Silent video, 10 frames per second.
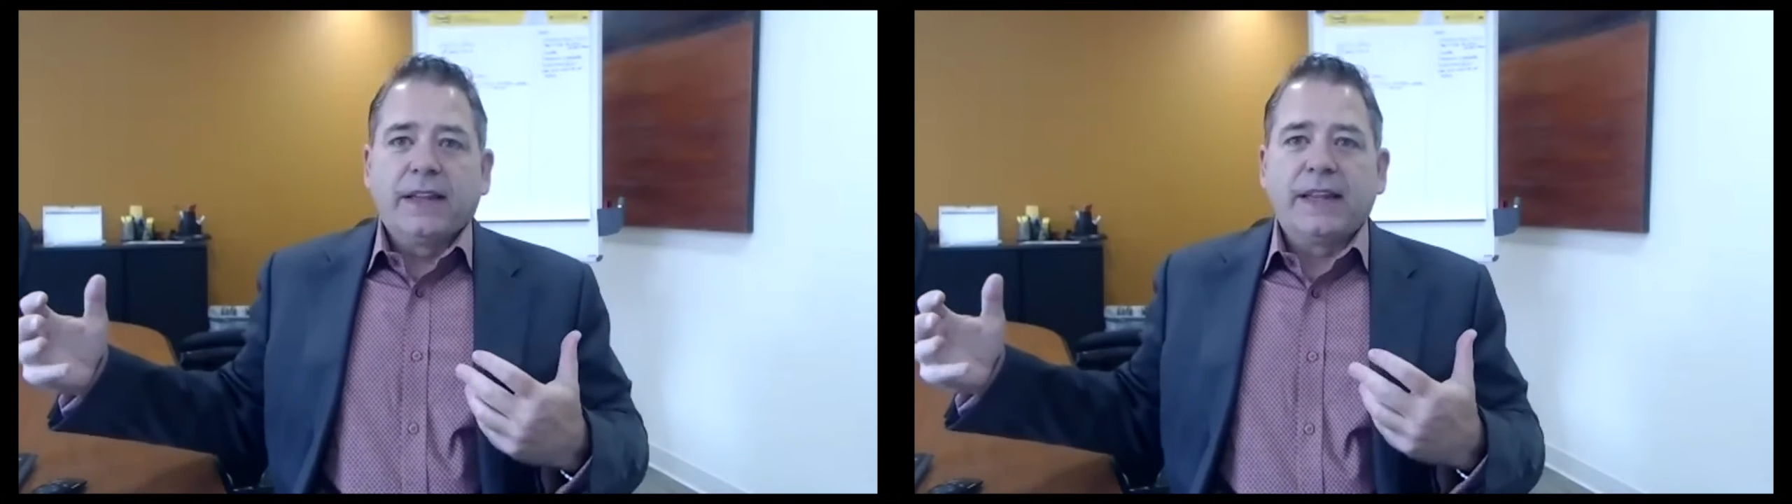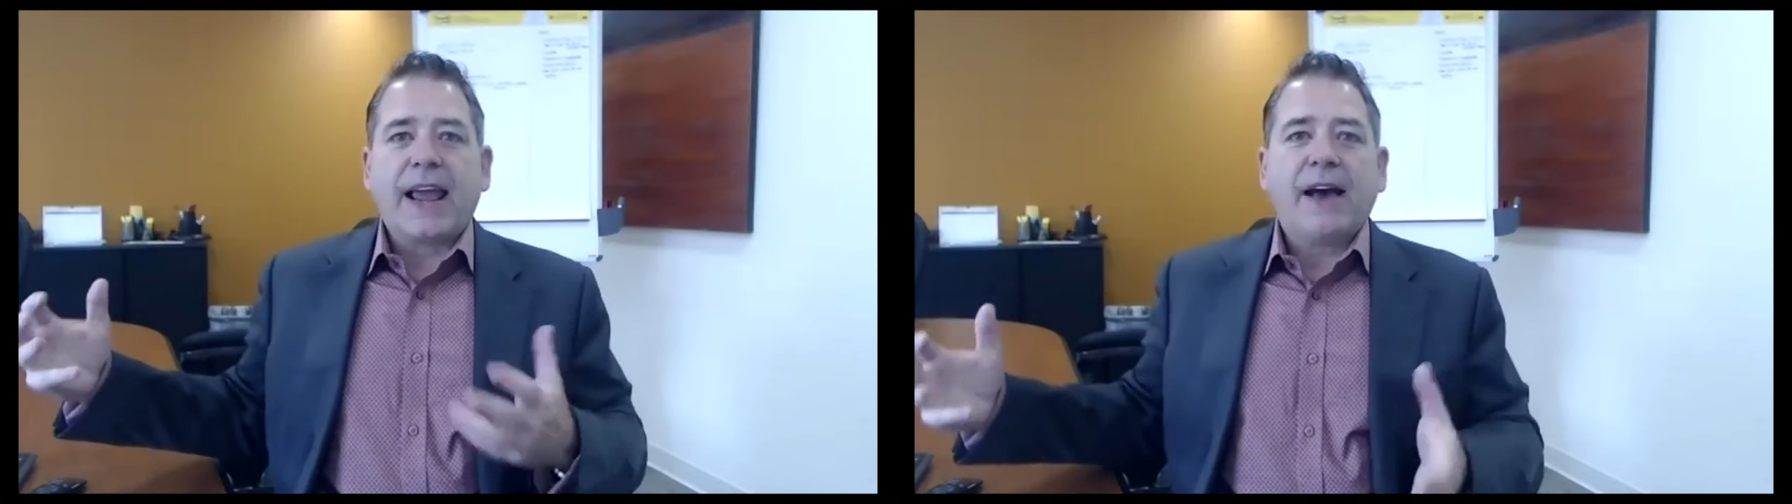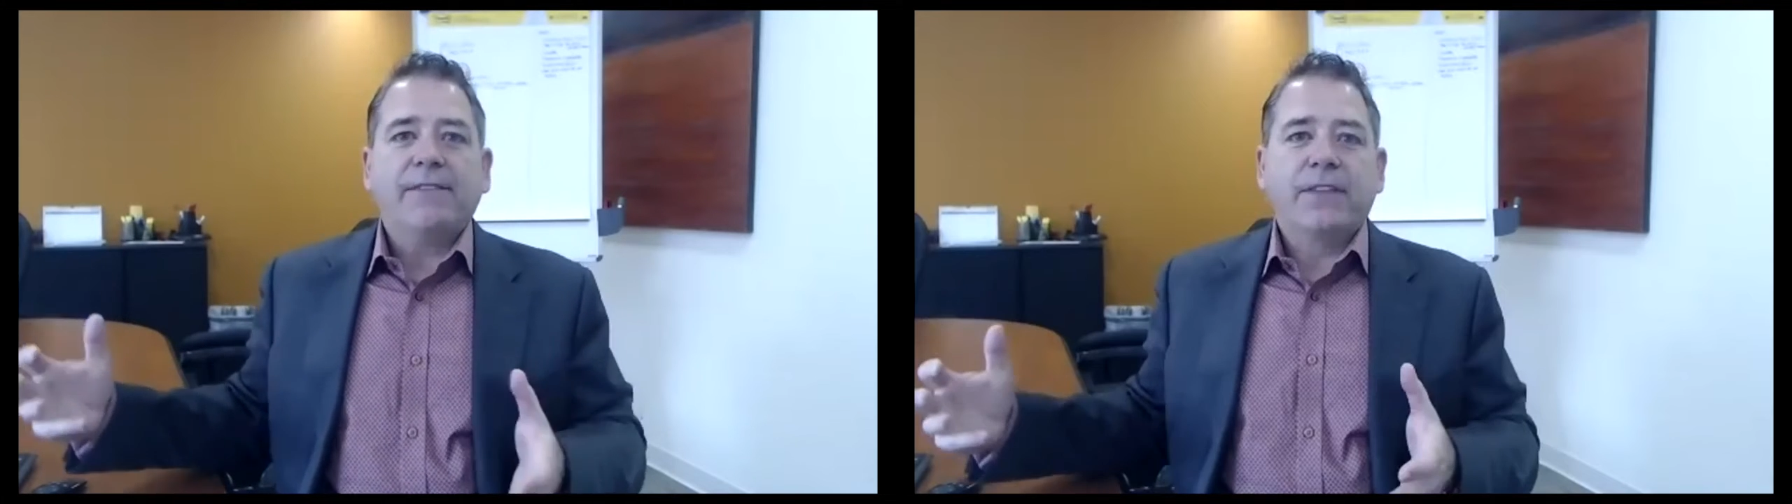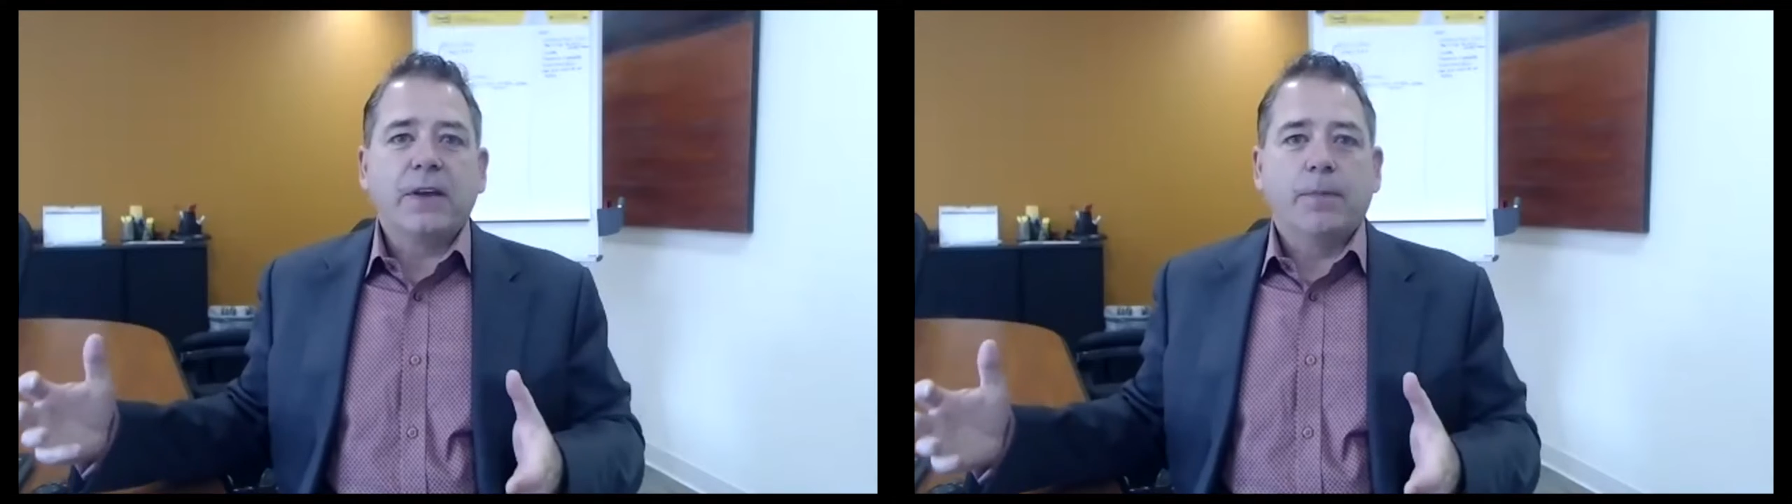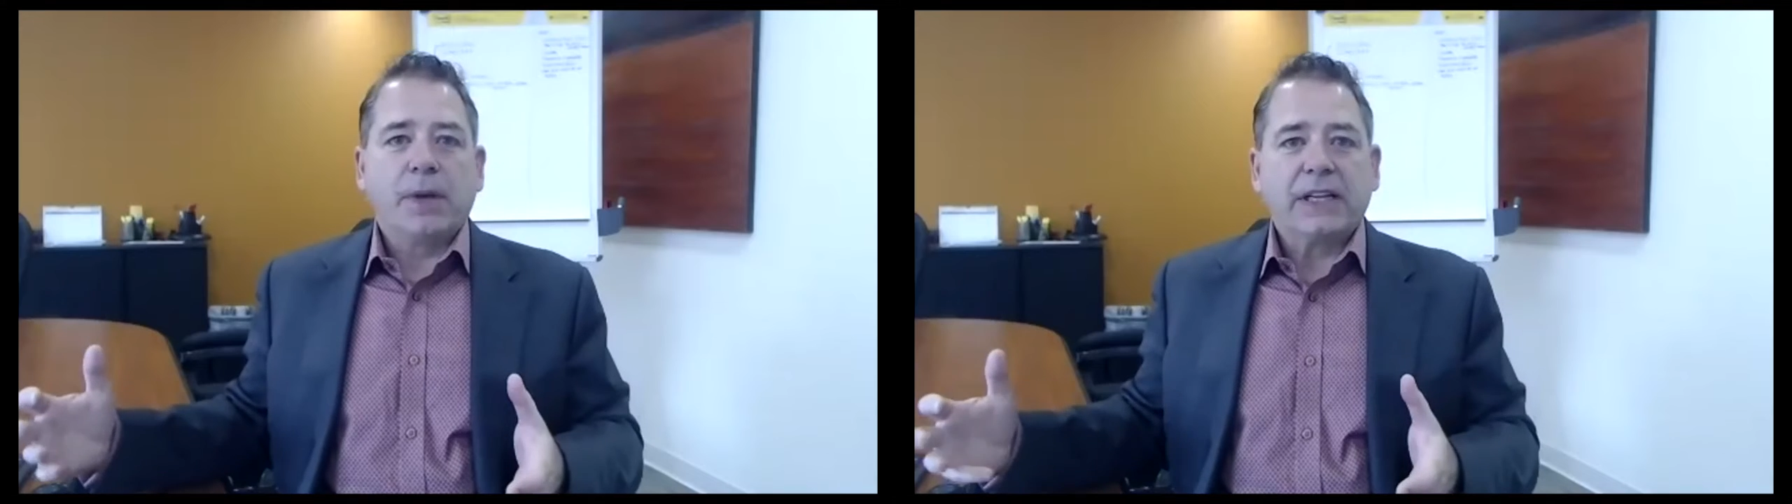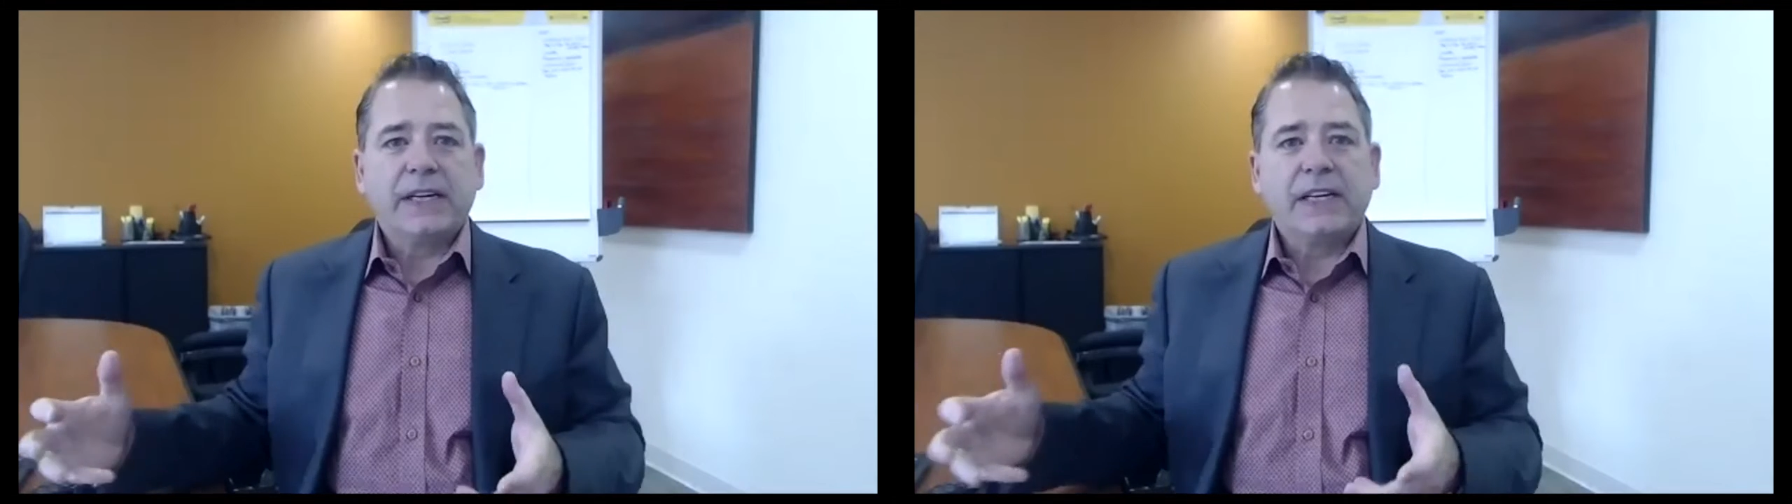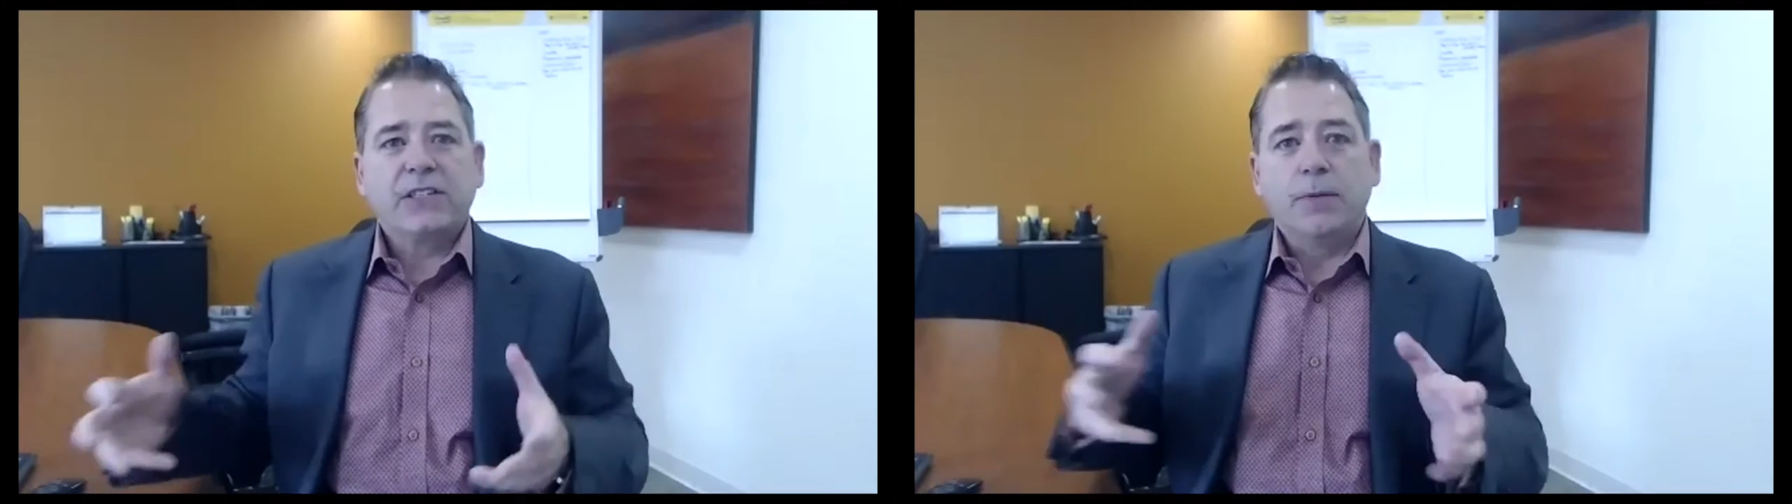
they have the ability